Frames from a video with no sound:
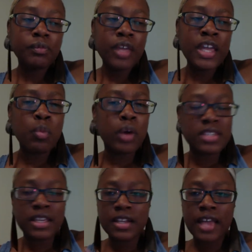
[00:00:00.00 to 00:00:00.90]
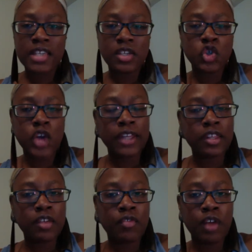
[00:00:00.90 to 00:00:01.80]
it wasn't as
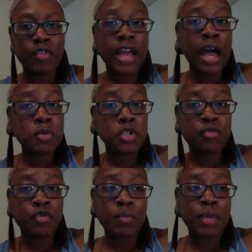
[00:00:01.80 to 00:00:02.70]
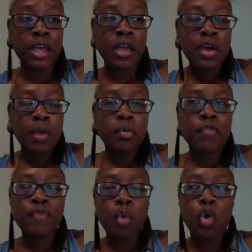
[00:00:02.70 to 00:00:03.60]
attractive of an option for me
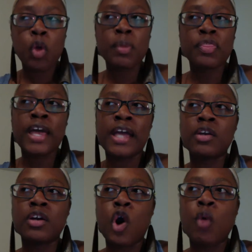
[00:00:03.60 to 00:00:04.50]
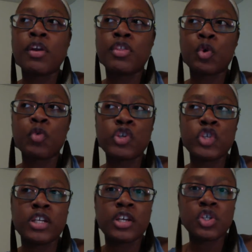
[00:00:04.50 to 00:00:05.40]
before. But then going through
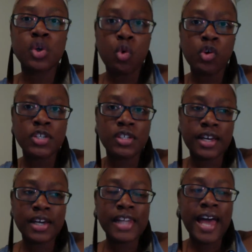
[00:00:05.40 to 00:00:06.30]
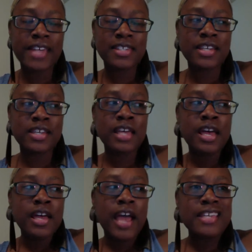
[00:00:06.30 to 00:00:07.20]
Regina's courses and classes
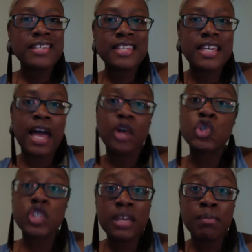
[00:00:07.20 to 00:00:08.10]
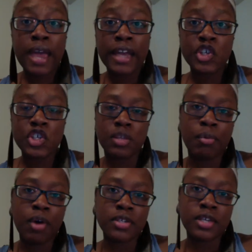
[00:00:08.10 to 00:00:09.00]
and seeing how she manages the
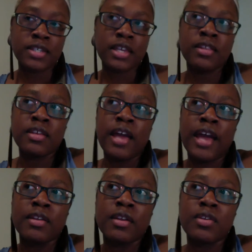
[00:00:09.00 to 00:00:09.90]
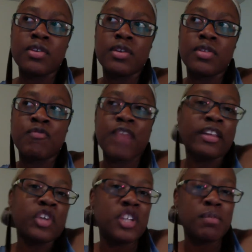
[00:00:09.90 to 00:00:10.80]
process, and the
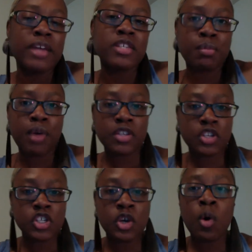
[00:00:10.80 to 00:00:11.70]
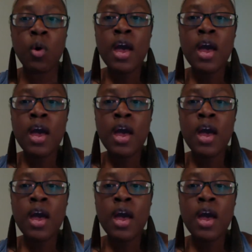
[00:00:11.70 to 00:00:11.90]
fact that she makes the process so